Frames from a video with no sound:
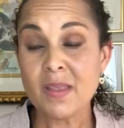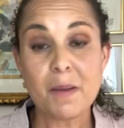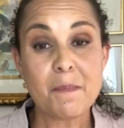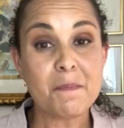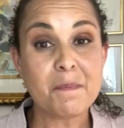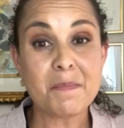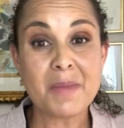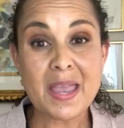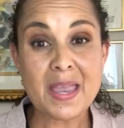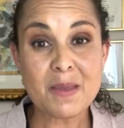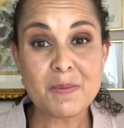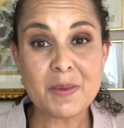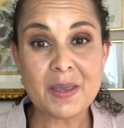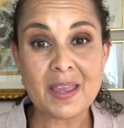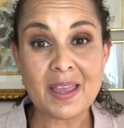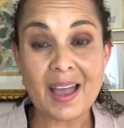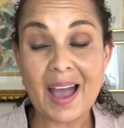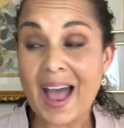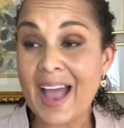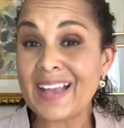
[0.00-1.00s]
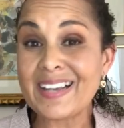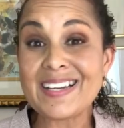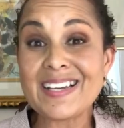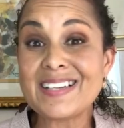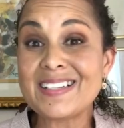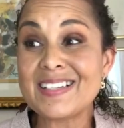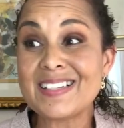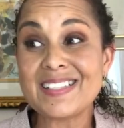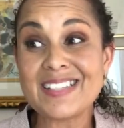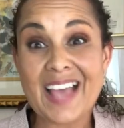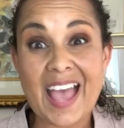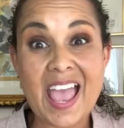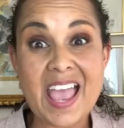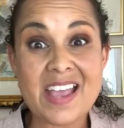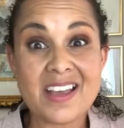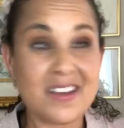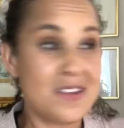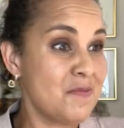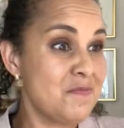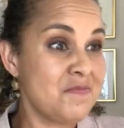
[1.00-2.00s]
Maybe I need to
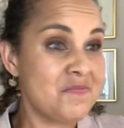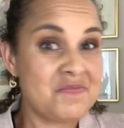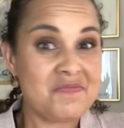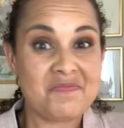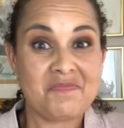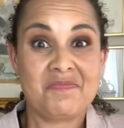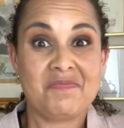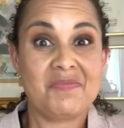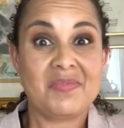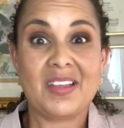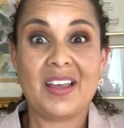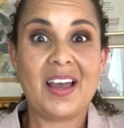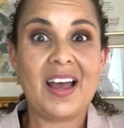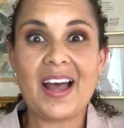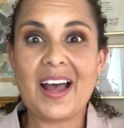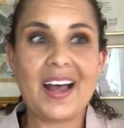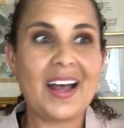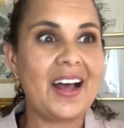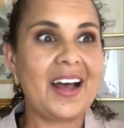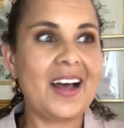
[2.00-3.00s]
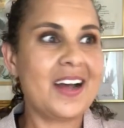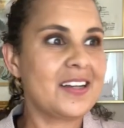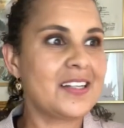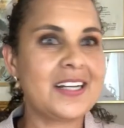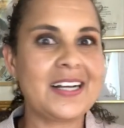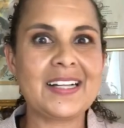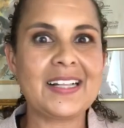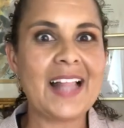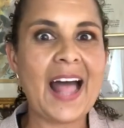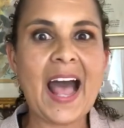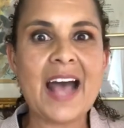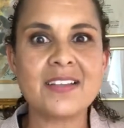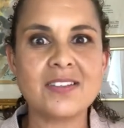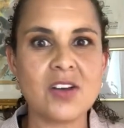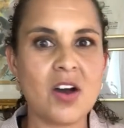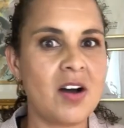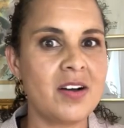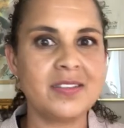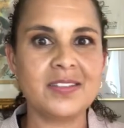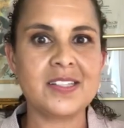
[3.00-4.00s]
take a class
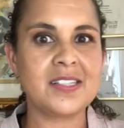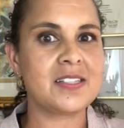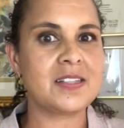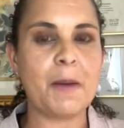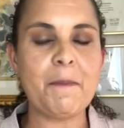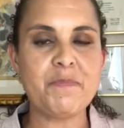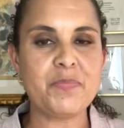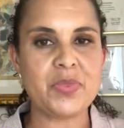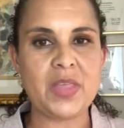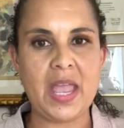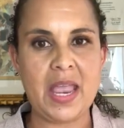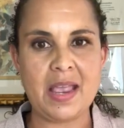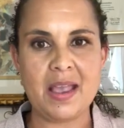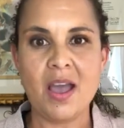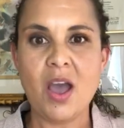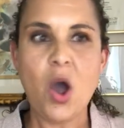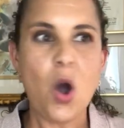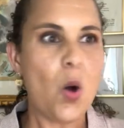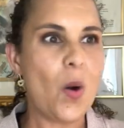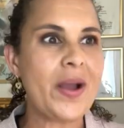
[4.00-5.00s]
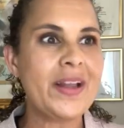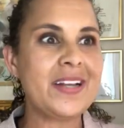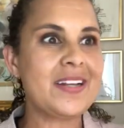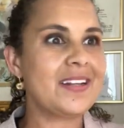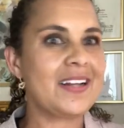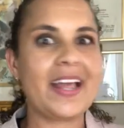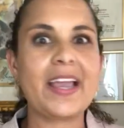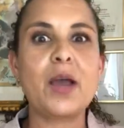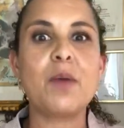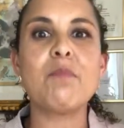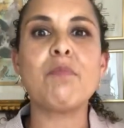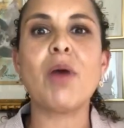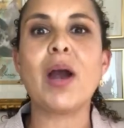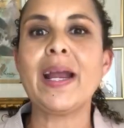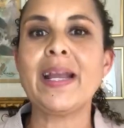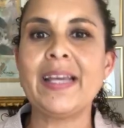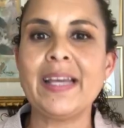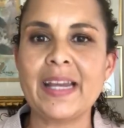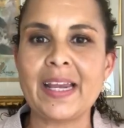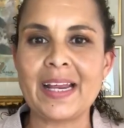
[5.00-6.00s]
on something, or I need like a
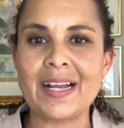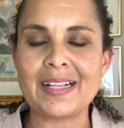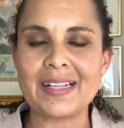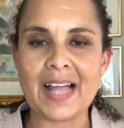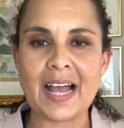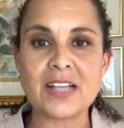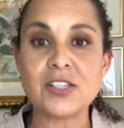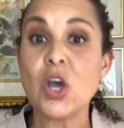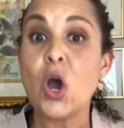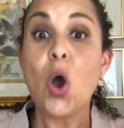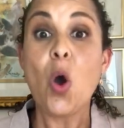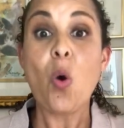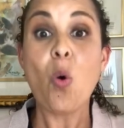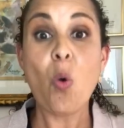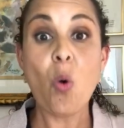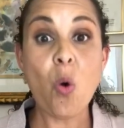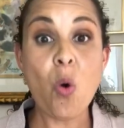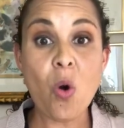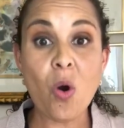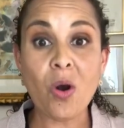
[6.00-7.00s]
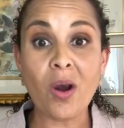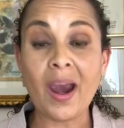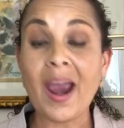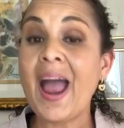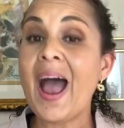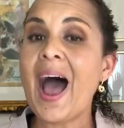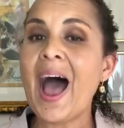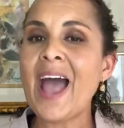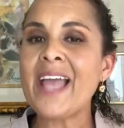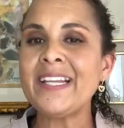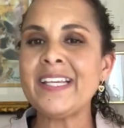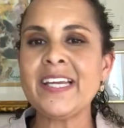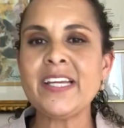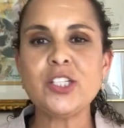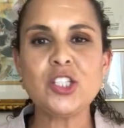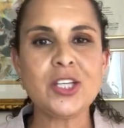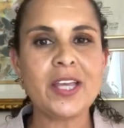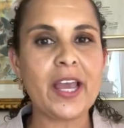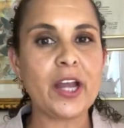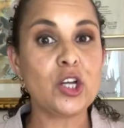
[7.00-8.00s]
marketing class, or I
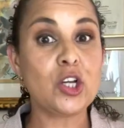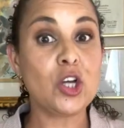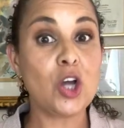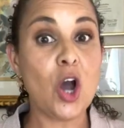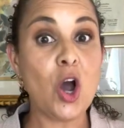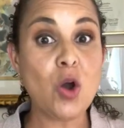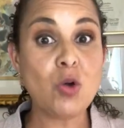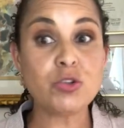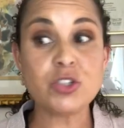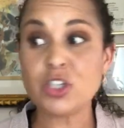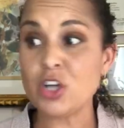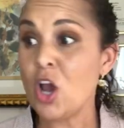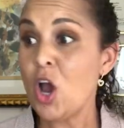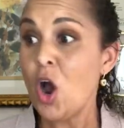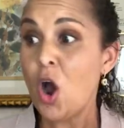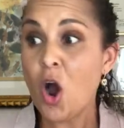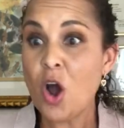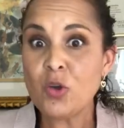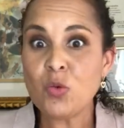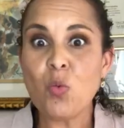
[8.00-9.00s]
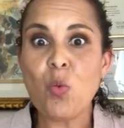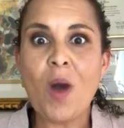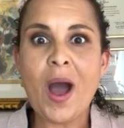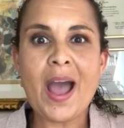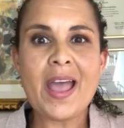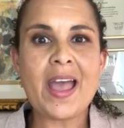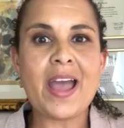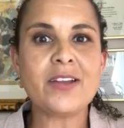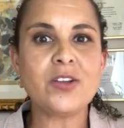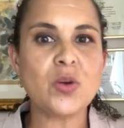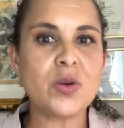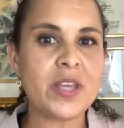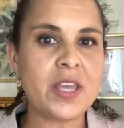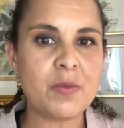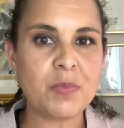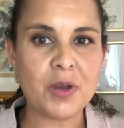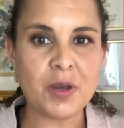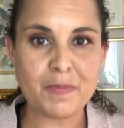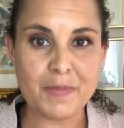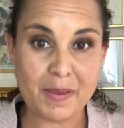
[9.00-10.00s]
need to get coached on why I don't
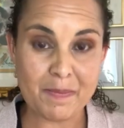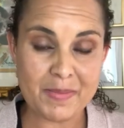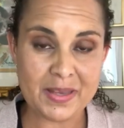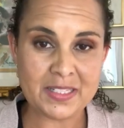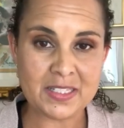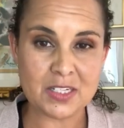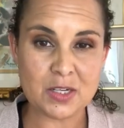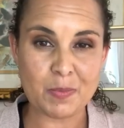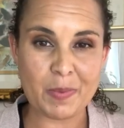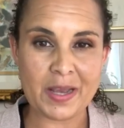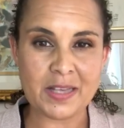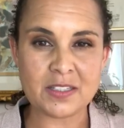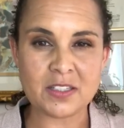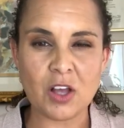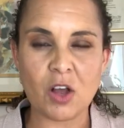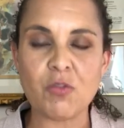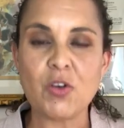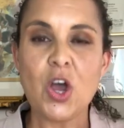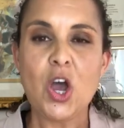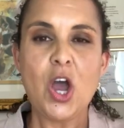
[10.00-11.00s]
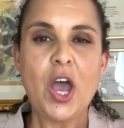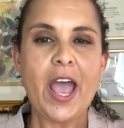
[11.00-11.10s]
keep commitments to myself.